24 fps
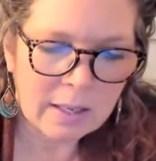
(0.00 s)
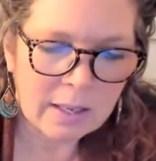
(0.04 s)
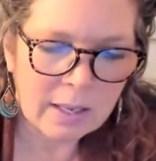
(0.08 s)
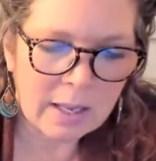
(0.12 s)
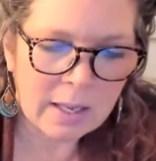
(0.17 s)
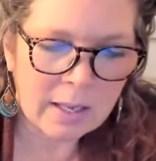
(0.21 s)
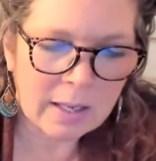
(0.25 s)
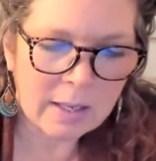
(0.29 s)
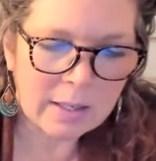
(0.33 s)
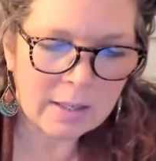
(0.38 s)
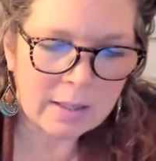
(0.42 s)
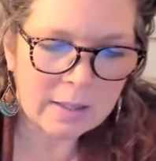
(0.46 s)

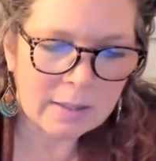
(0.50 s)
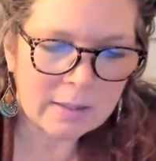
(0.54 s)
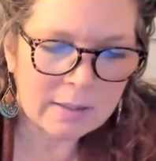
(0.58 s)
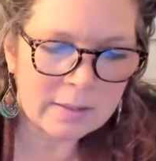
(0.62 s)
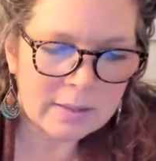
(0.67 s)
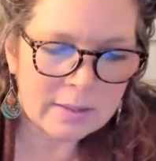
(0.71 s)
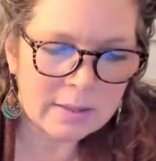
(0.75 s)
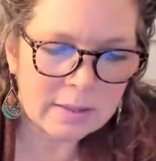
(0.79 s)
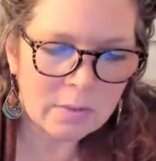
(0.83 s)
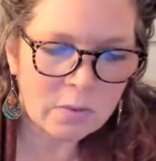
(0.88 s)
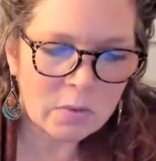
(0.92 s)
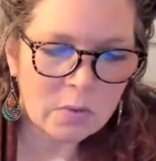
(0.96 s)

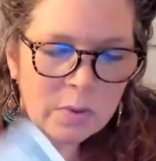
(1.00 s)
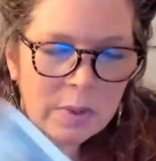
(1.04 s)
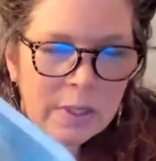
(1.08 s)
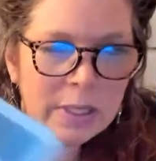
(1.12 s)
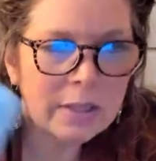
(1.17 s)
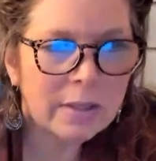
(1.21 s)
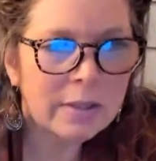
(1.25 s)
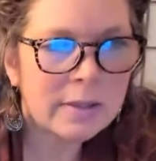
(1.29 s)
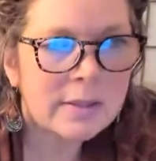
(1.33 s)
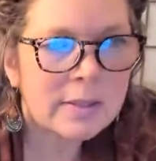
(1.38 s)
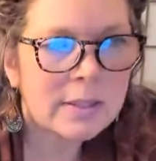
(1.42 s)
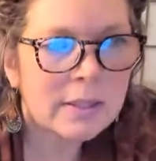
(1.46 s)
And oh,
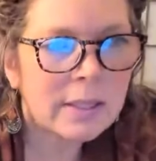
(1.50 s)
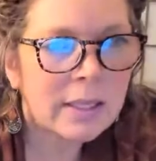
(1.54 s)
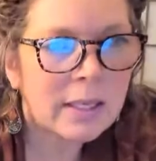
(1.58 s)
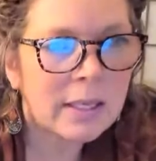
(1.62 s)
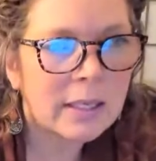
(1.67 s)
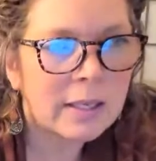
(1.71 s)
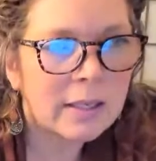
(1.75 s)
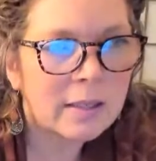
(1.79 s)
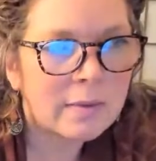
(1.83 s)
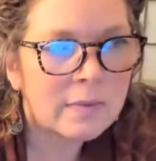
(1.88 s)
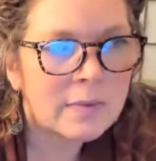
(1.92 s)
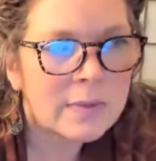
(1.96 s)
here's the
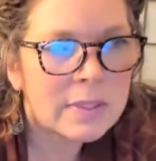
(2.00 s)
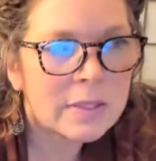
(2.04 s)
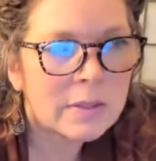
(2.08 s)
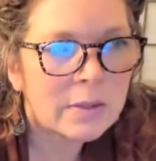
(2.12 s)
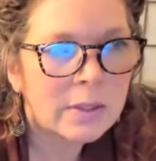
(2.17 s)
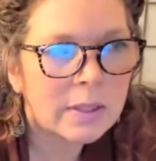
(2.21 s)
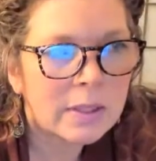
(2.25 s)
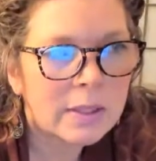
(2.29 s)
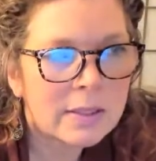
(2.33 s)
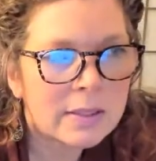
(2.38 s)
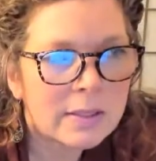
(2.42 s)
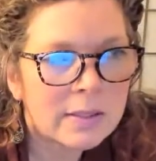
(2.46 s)
King of
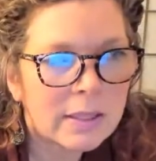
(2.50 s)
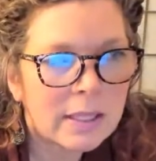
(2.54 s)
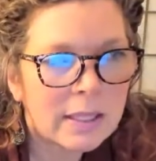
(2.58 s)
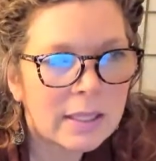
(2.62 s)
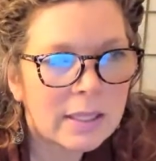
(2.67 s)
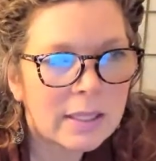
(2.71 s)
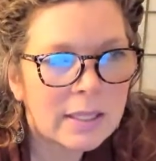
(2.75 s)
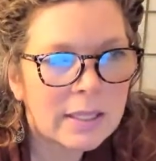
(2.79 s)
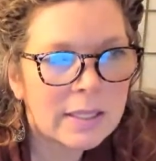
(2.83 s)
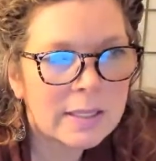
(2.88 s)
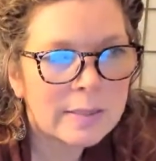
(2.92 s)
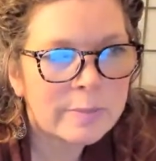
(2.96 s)
Swords, like
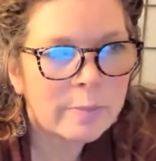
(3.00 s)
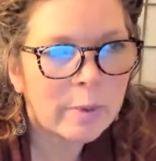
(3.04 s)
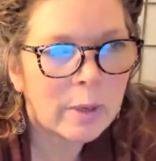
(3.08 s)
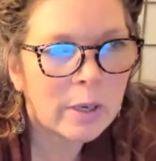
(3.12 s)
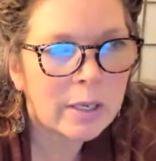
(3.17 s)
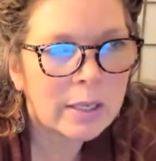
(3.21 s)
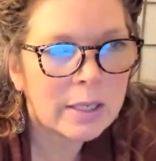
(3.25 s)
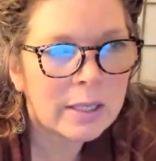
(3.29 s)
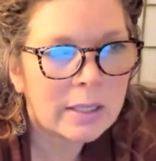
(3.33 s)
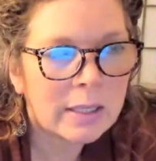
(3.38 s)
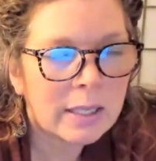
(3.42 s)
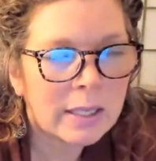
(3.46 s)
his
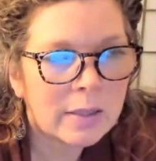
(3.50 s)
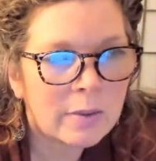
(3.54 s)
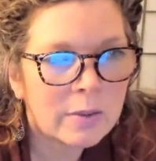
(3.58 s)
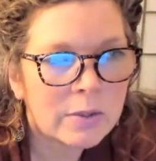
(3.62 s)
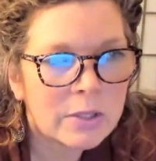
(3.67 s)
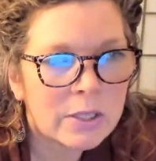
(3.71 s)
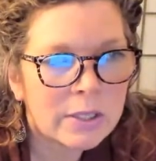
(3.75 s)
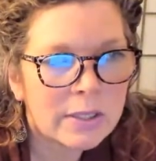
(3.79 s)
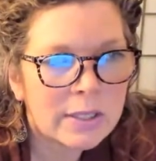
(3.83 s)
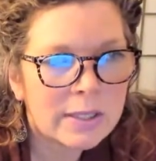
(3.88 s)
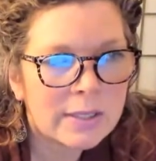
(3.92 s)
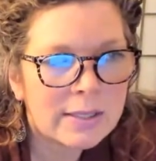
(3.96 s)
body
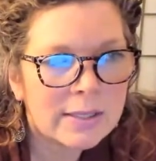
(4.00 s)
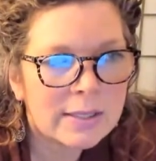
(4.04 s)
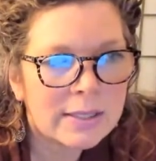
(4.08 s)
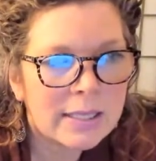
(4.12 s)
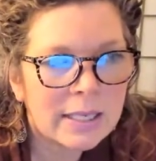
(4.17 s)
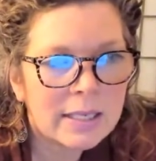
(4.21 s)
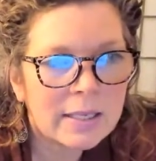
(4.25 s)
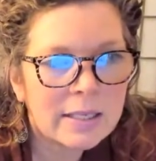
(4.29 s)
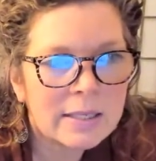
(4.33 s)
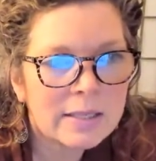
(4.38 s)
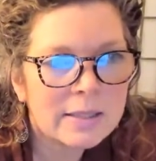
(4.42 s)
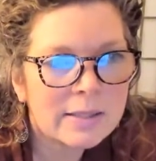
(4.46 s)
language. This
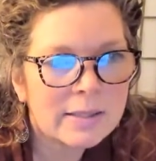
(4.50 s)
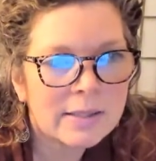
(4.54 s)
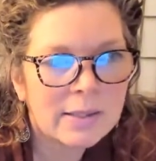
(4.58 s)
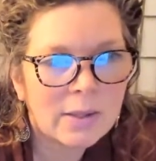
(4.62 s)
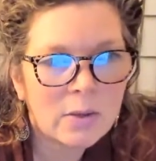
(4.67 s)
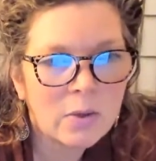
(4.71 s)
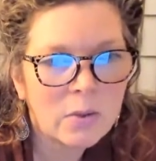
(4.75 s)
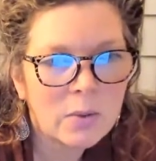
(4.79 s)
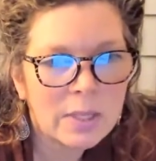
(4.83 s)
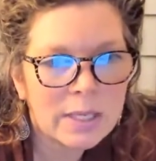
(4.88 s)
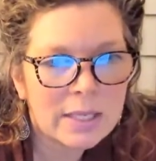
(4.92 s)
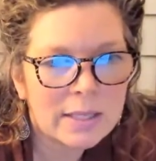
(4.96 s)
deck is
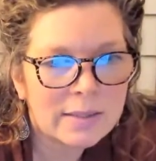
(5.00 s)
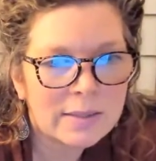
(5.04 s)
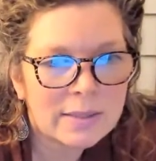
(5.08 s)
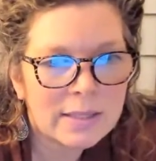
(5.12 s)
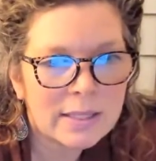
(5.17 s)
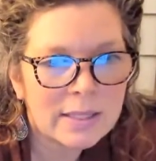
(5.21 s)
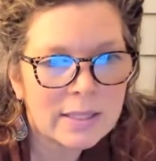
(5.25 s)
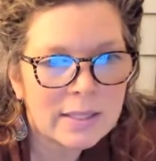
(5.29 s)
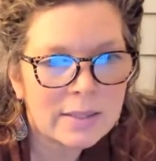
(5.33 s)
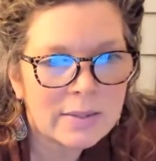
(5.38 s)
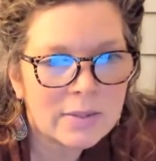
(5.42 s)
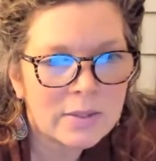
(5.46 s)
so
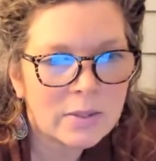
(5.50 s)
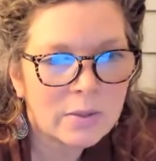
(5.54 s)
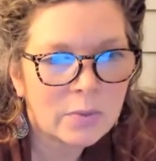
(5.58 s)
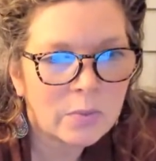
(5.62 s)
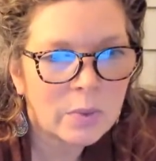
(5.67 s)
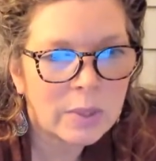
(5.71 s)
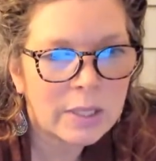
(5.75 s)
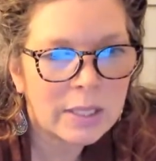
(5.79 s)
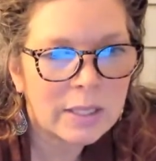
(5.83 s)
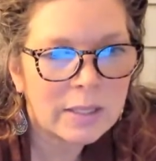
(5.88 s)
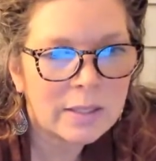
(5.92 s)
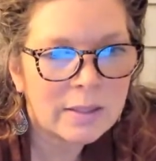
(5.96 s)
easy to
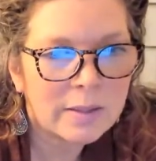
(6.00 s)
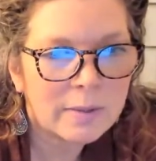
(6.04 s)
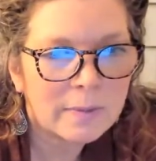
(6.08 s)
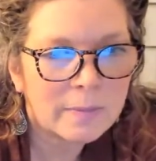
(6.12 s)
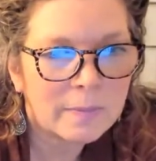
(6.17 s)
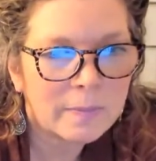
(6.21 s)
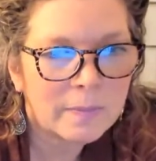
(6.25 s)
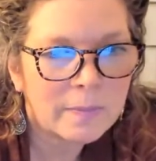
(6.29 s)
read.